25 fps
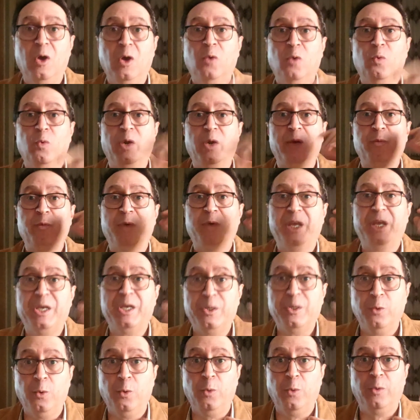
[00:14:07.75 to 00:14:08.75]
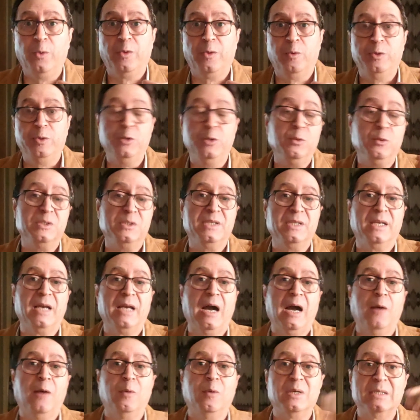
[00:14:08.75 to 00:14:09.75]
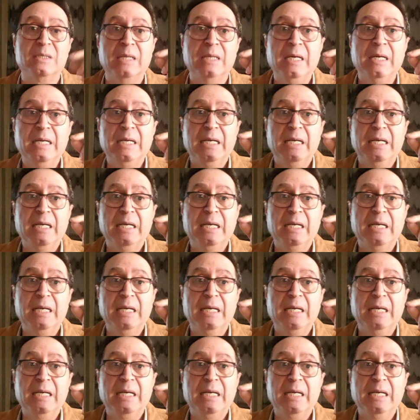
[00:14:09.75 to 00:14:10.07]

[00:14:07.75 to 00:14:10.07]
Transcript: when we using our